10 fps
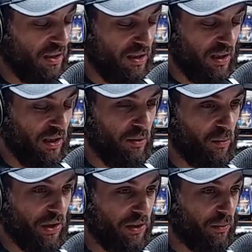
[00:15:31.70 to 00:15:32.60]

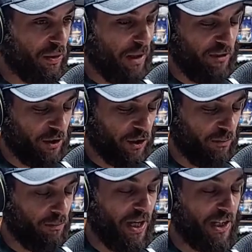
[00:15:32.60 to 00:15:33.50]
with
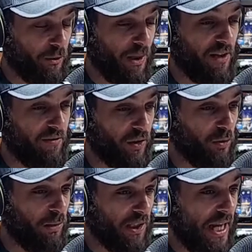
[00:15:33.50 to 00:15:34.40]
Baker
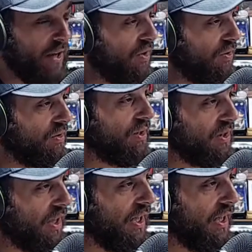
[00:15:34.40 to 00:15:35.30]
Mayfield, but now
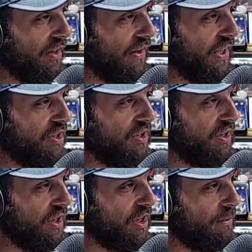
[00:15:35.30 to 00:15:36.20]
I think he's
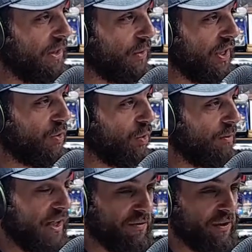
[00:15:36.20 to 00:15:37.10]
going to be a great
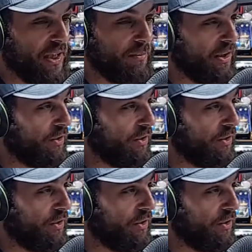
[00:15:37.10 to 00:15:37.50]
quarterback for them and their